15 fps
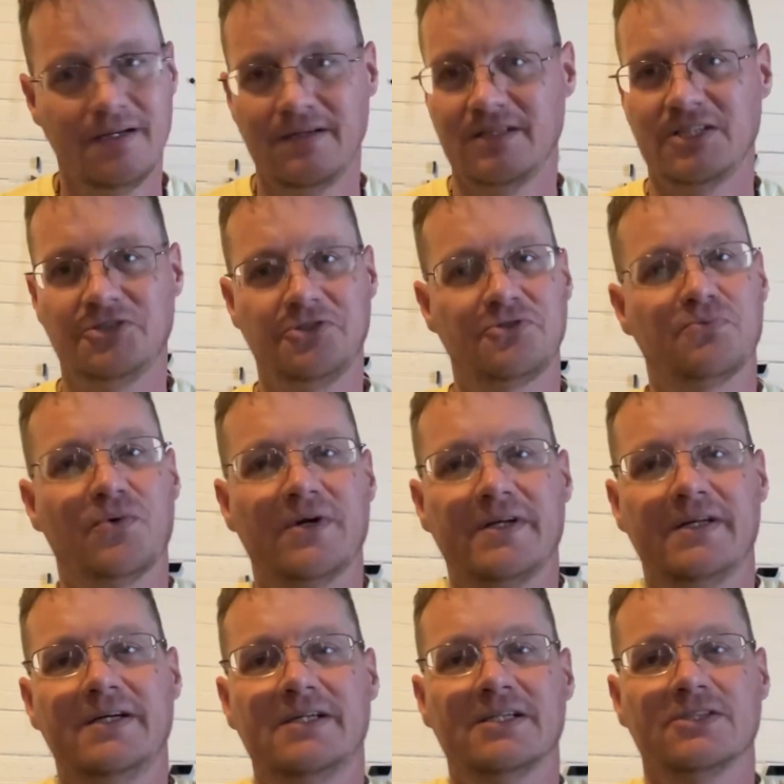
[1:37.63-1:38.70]
It's just what it
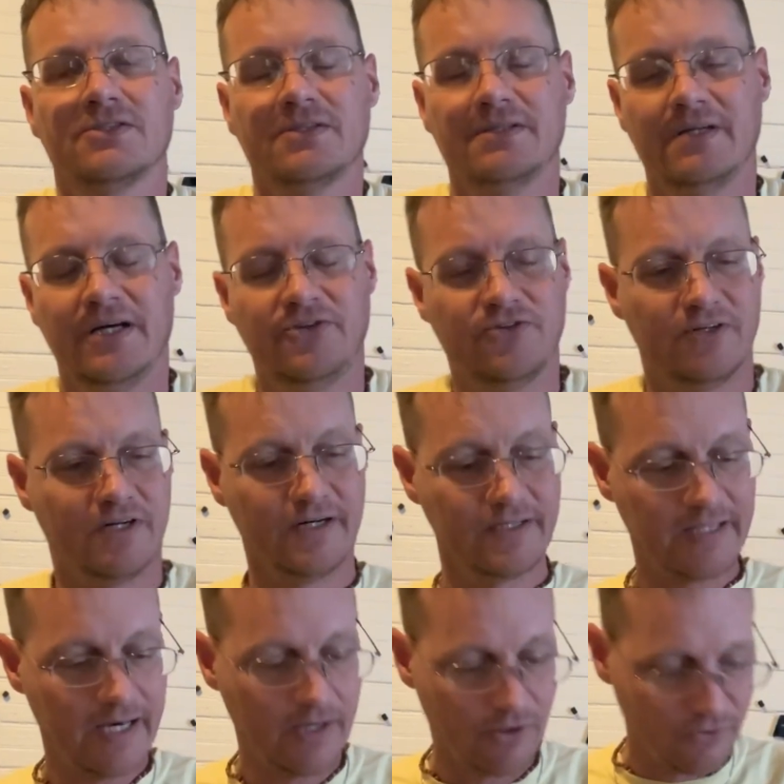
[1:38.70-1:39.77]
is. It's an
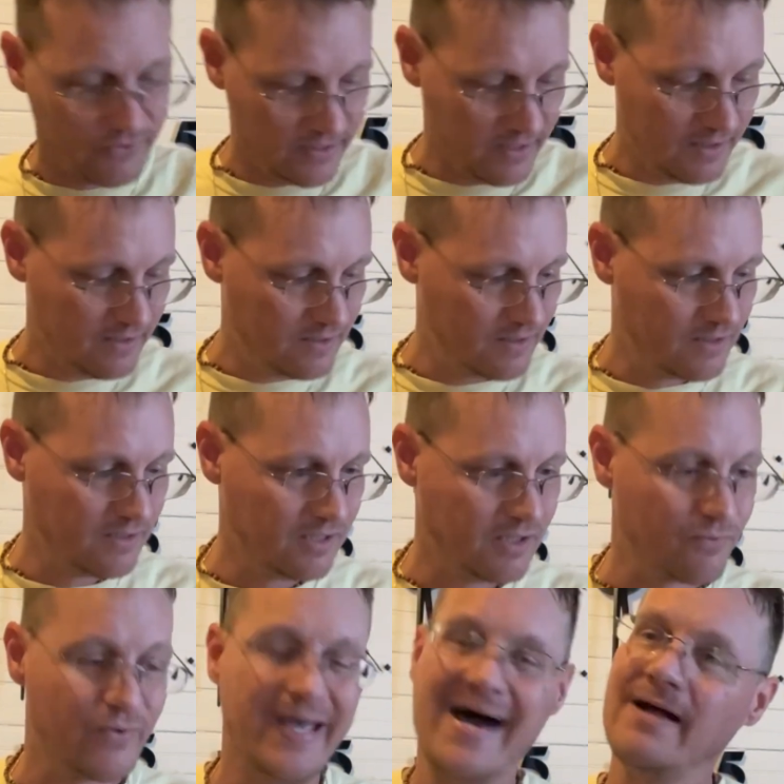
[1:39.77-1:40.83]
unhealthy
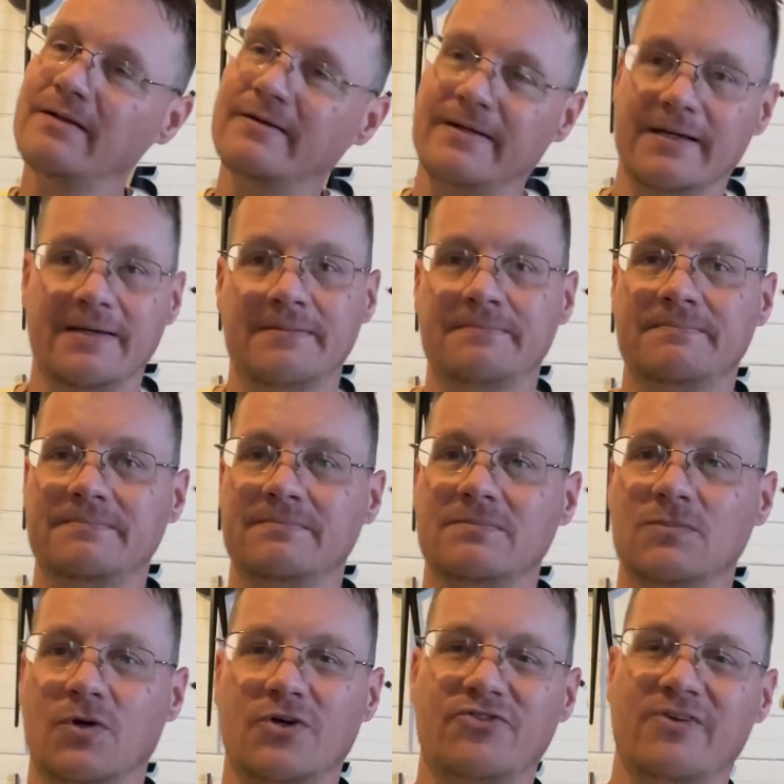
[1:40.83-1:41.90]
reality.
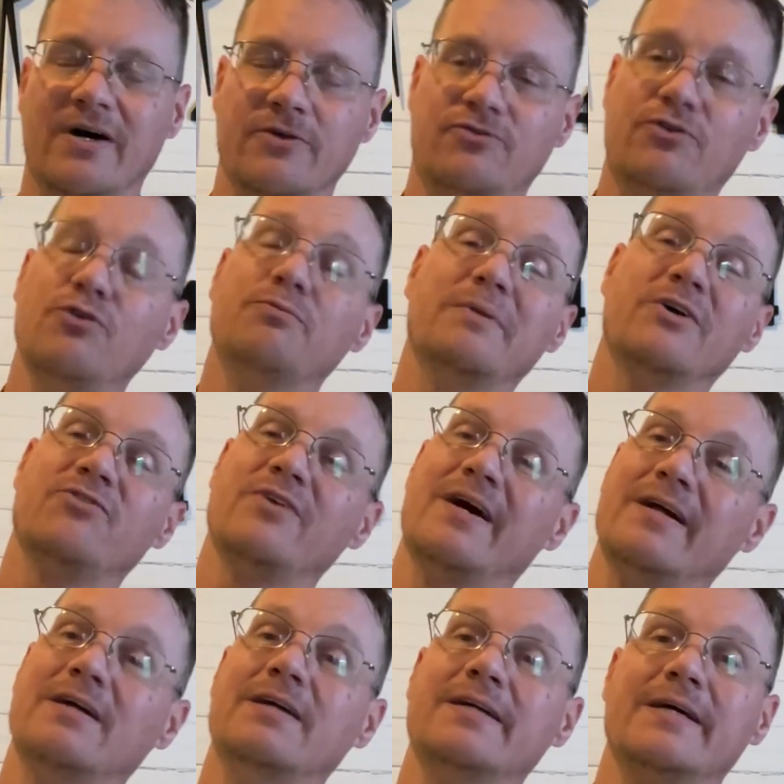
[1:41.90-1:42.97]
Or it's not, excuse me, it's
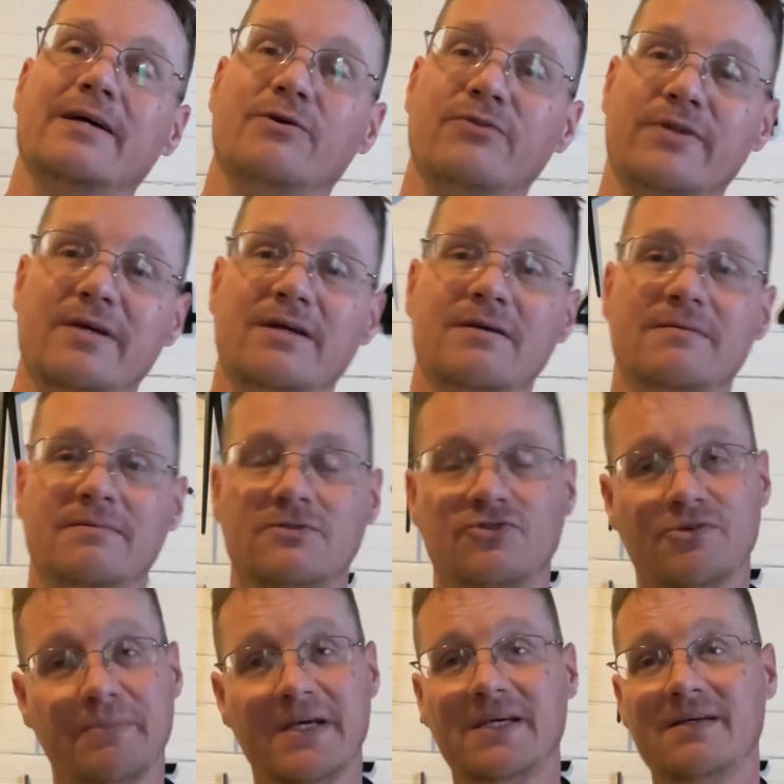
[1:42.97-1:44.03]
not unhealthy.
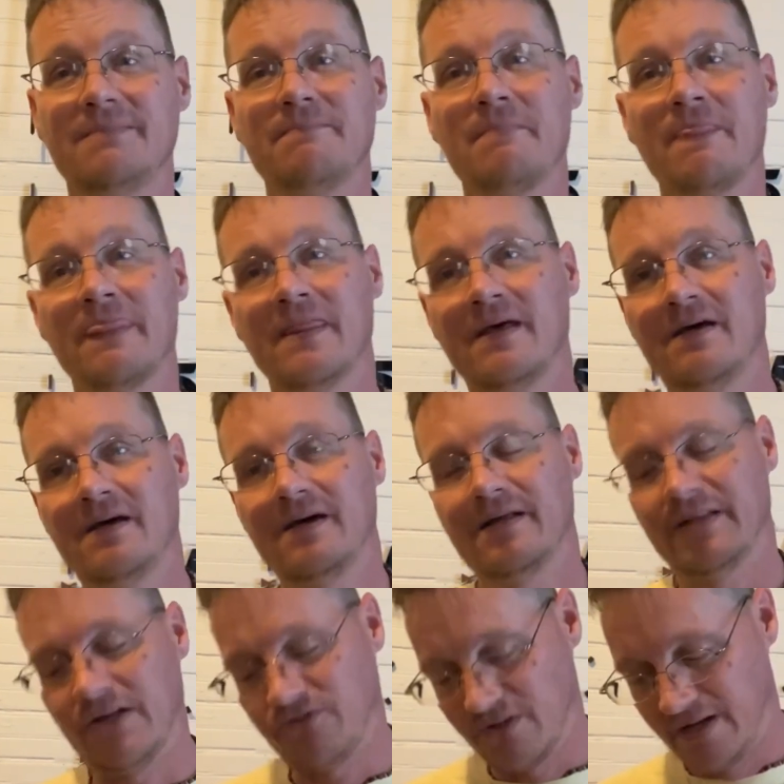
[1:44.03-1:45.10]
To me,
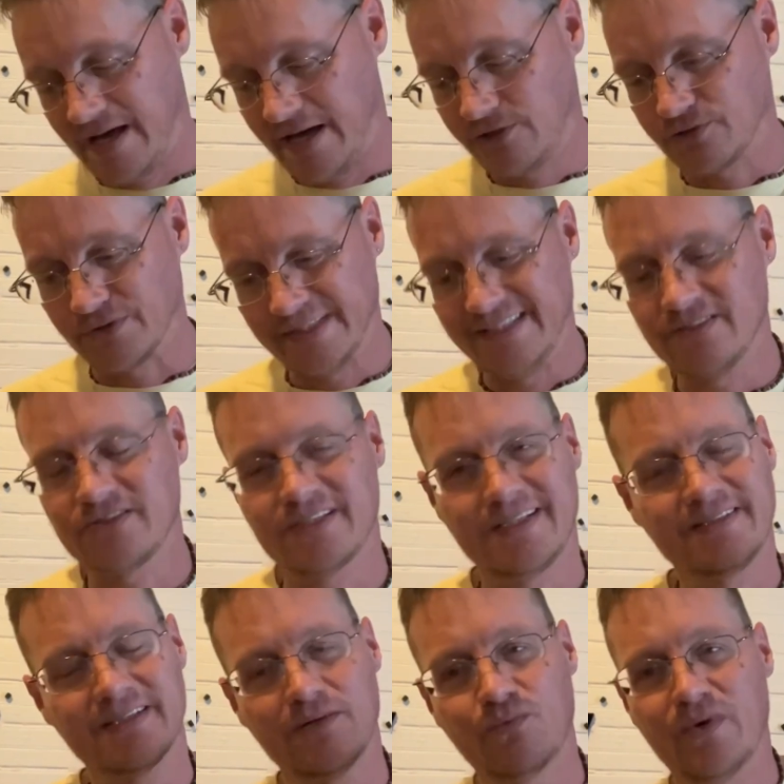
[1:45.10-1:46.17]
that's a natural
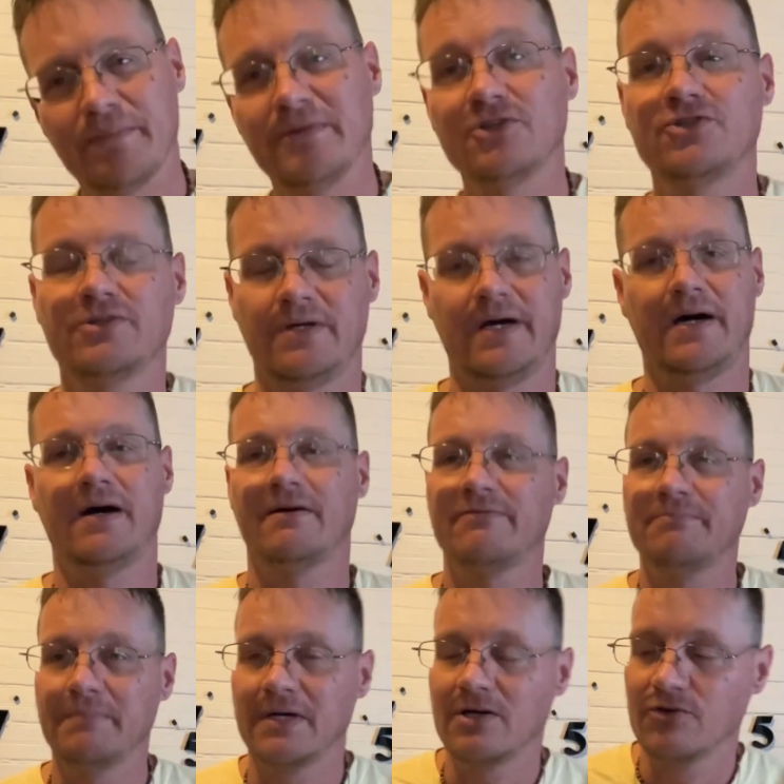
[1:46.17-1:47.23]
instinct that women should have,
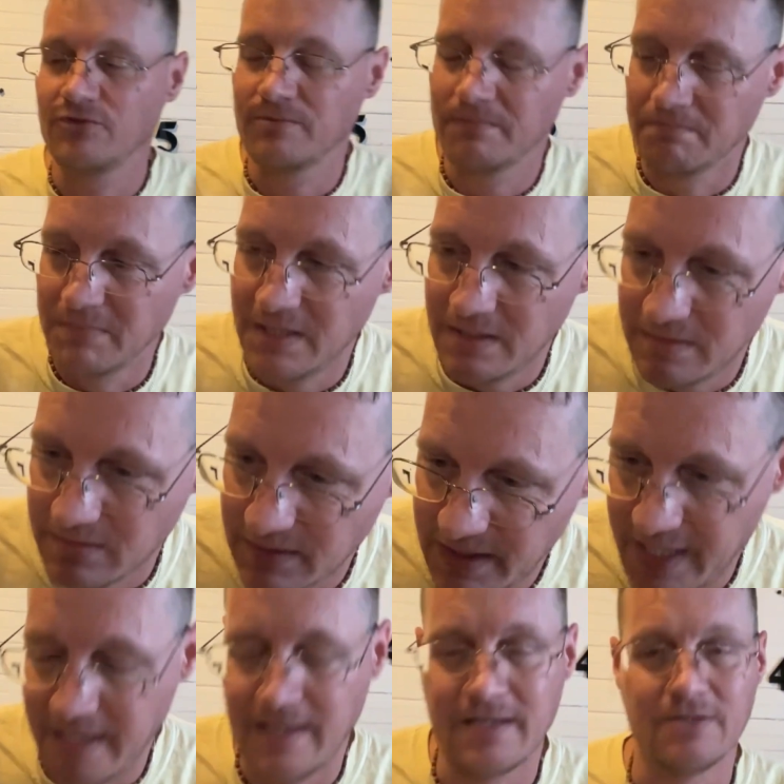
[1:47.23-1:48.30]
because men
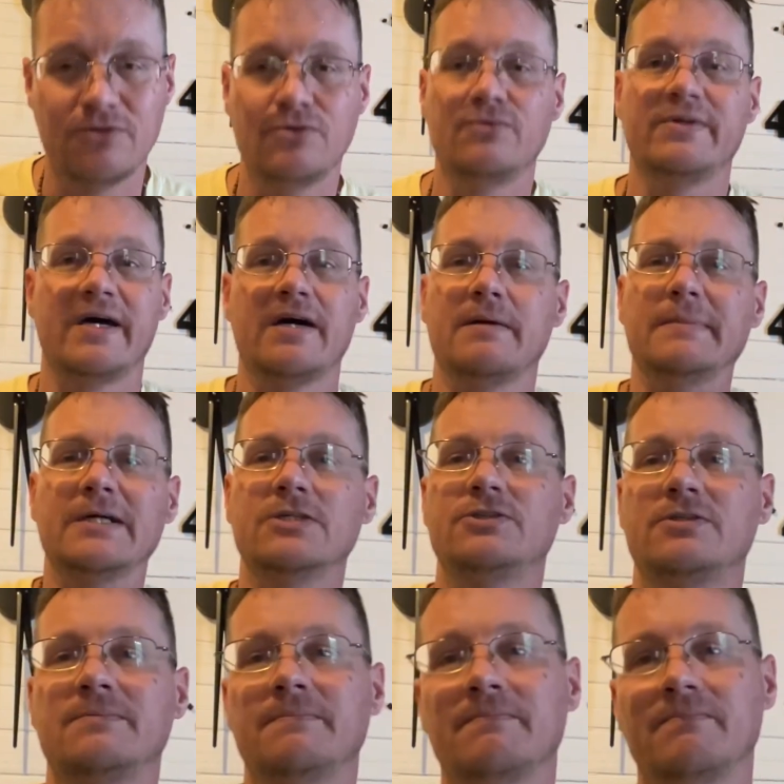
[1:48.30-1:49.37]
can do damage.